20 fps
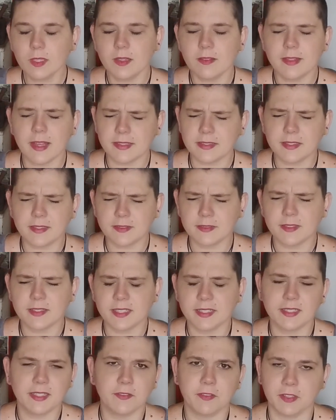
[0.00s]
that's
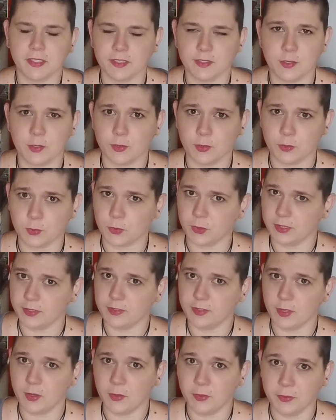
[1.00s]
significant to the story.
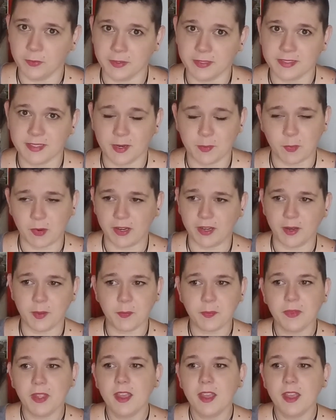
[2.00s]
It's the only reason I bring it up.